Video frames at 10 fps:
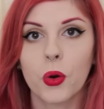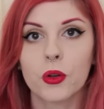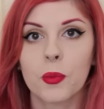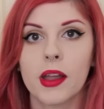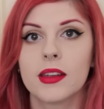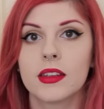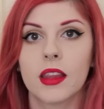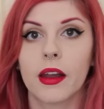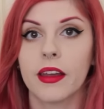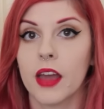oil painting
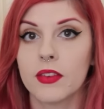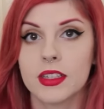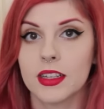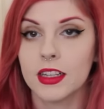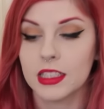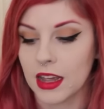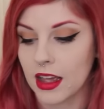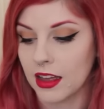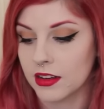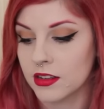that I ever did,
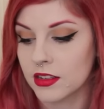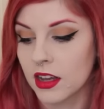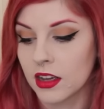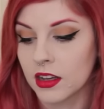and